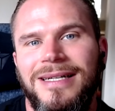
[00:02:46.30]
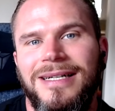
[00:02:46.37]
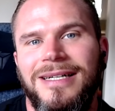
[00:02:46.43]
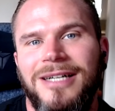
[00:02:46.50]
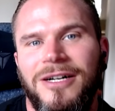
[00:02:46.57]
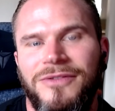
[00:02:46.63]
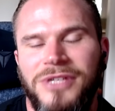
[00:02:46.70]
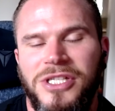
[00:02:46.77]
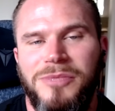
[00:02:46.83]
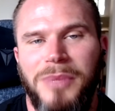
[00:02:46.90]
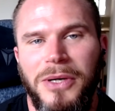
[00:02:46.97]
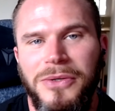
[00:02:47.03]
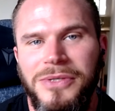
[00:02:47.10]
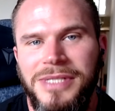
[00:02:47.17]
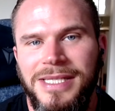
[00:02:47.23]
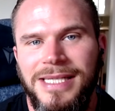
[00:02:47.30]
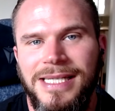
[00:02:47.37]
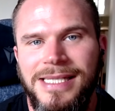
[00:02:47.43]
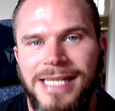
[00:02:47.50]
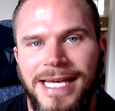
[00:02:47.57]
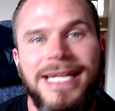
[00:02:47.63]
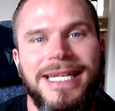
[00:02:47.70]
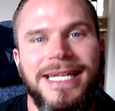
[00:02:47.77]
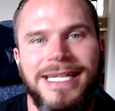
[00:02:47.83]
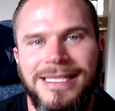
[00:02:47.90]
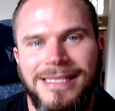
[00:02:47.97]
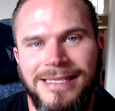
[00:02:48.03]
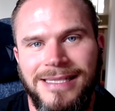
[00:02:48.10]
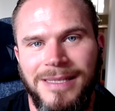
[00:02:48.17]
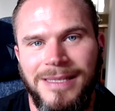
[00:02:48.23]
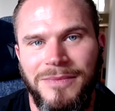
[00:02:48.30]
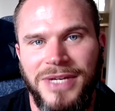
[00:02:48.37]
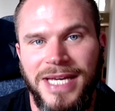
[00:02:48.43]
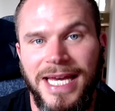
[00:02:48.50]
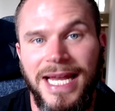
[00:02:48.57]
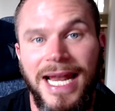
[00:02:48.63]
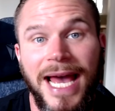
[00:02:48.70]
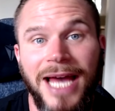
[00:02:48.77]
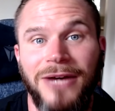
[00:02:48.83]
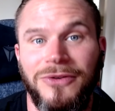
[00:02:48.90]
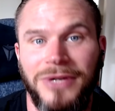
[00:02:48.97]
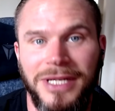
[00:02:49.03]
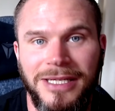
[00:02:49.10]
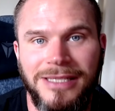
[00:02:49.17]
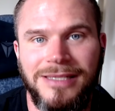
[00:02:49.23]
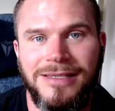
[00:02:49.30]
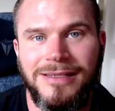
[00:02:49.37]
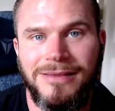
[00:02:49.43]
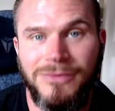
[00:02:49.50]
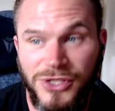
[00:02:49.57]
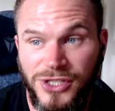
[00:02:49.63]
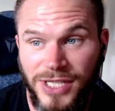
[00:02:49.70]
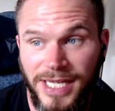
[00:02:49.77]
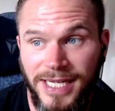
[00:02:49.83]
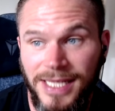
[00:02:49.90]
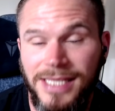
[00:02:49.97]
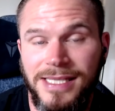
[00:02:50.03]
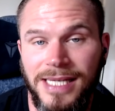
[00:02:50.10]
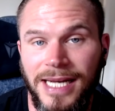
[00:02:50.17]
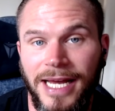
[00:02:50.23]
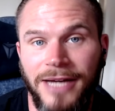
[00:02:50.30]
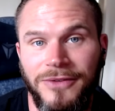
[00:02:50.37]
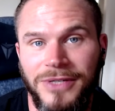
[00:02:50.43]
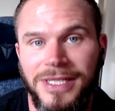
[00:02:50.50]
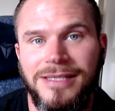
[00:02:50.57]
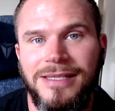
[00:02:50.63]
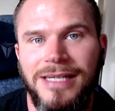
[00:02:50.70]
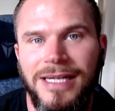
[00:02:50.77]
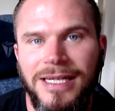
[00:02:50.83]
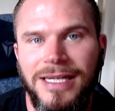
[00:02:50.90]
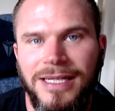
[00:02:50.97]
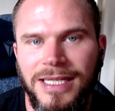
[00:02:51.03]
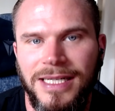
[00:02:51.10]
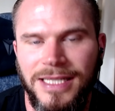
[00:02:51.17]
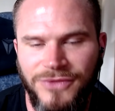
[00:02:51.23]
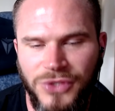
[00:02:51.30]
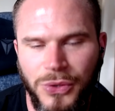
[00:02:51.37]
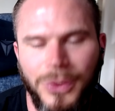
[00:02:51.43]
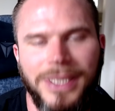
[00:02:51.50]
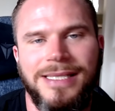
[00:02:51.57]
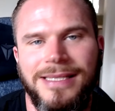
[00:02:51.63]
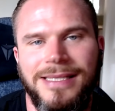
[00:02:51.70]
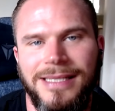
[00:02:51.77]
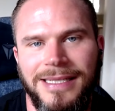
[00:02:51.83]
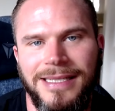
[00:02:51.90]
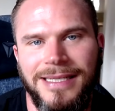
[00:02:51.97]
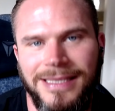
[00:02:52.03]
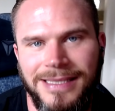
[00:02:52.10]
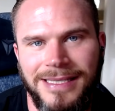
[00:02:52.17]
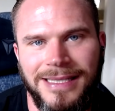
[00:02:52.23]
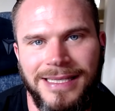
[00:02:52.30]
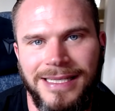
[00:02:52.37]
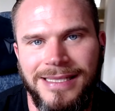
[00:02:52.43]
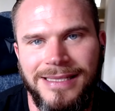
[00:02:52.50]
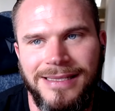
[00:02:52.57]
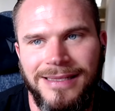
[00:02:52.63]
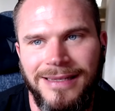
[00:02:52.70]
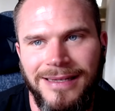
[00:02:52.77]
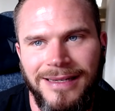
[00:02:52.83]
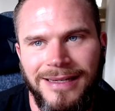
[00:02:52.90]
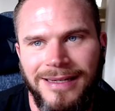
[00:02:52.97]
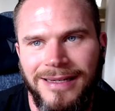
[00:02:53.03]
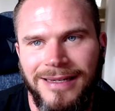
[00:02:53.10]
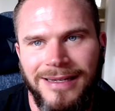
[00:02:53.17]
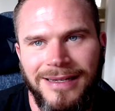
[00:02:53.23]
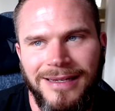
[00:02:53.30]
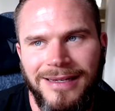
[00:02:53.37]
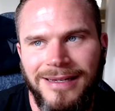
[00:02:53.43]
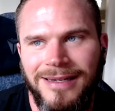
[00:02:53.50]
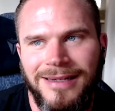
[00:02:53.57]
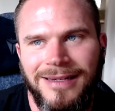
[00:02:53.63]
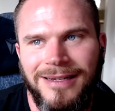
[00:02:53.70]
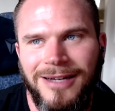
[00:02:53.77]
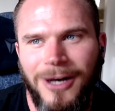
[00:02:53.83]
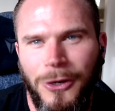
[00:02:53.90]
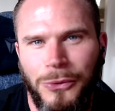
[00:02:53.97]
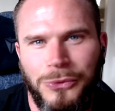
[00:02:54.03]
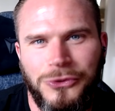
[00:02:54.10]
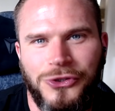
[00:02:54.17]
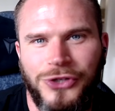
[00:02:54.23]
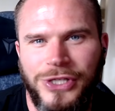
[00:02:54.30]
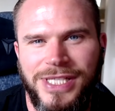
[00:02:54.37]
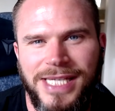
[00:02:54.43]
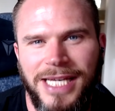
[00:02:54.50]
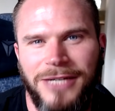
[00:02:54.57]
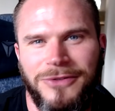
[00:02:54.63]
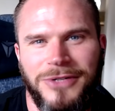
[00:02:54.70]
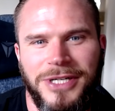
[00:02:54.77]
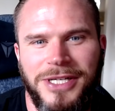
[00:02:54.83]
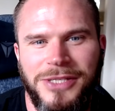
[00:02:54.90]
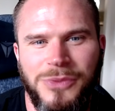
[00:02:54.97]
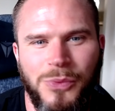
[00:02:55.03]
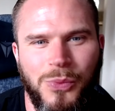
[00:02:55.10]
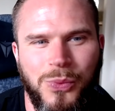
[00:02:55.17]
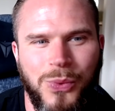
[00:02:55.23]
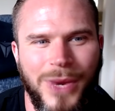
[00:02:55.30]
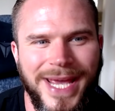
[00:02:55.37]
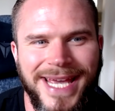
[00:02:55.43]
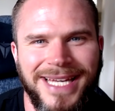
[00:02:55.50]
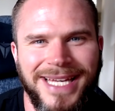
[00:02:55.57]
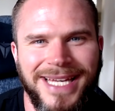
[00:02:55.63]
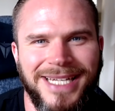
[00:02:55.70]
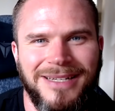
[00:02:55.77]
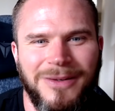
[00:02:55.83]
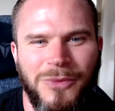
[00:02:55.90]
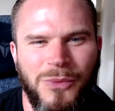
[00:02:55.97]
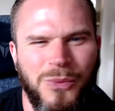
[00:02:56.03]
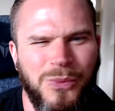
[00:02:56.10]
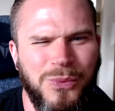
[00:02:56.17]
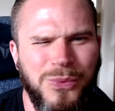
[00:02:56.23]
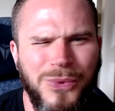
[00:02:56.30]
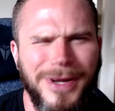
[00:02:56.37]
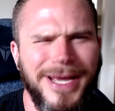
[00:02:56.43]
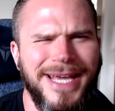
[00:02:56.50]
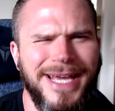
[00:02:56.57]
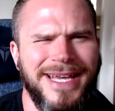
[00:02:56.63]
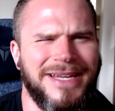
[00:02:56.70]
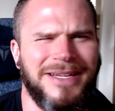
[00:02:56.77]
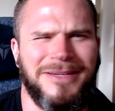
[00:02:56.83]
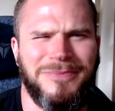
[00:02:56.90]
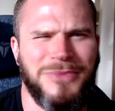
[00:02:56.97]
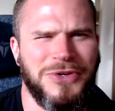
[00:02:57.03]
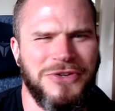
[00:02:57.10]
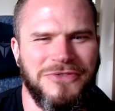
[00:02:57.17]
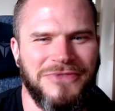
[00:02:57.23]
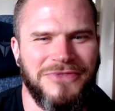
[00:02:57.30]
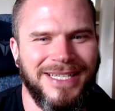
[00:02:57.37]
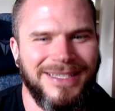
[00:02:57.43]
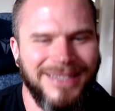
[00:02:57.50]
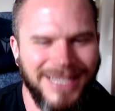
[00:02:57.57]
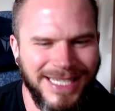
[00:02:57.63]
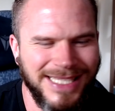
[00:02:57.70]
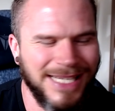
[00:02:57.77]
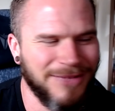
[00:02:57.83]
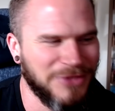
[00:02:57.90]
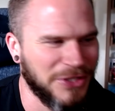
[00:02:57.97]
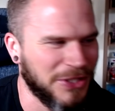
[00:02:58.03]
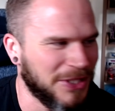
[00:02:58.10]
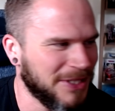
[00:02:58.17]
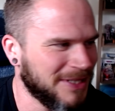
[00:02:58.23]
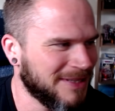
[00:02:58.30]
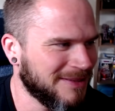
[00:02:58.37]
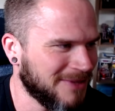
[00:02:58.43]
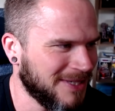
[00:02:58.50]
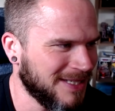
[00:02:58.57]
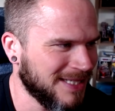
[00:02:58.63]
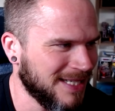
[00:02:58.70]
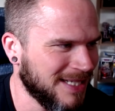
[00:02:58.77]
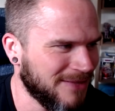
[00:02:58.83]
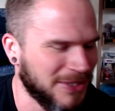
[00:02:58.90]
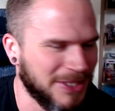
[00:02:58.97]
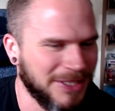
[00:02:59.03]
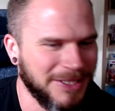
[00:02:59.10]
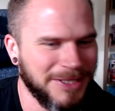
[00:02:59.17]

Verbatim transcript: of exposing these idiots to something hilarious, which it is hilarious, and they've twisted it into this ultra serious, weird, weird movie. Let's have a look, right? Let's have a look.